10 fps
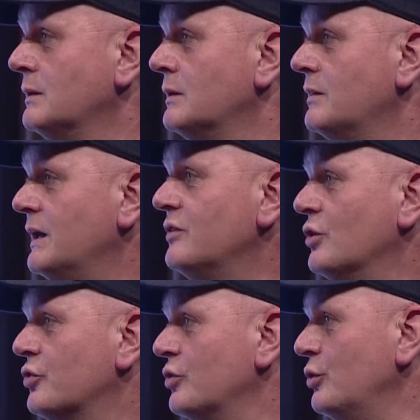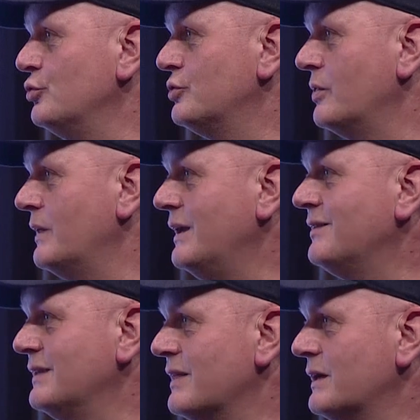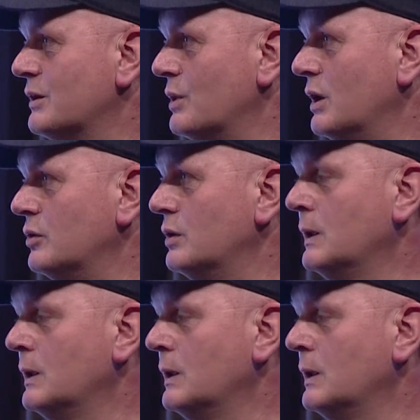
There is no solution. There is nothing around.